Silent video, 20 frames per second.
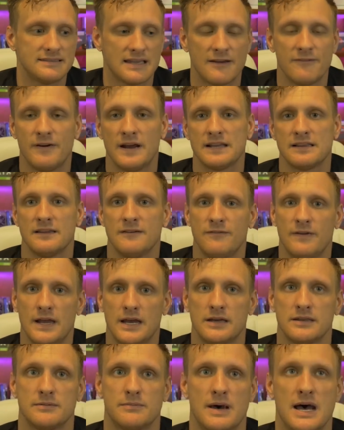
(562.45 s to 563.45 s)
I finally
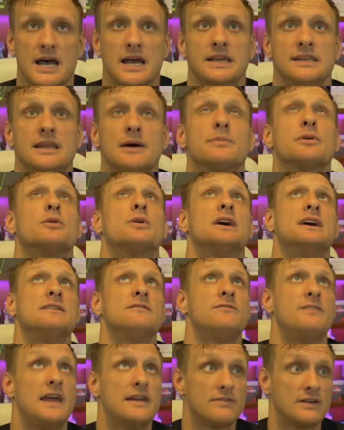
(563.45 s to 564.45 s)
found my number one
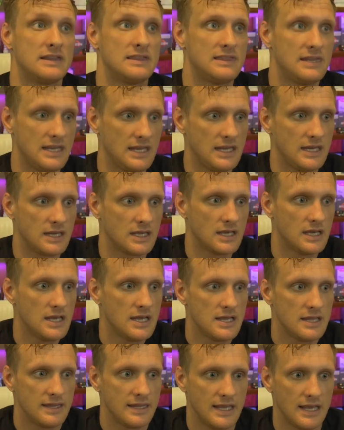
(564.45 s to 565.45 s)
favorite thing
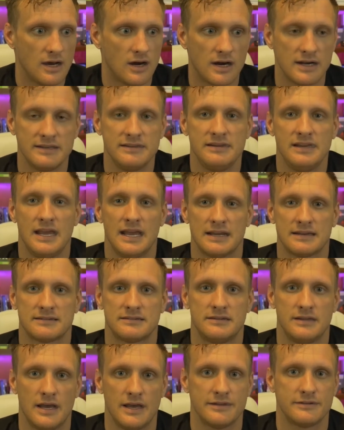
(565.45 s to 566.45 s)
that R T X
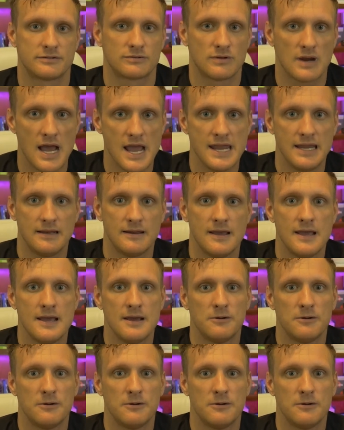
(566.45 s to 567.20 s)
does right,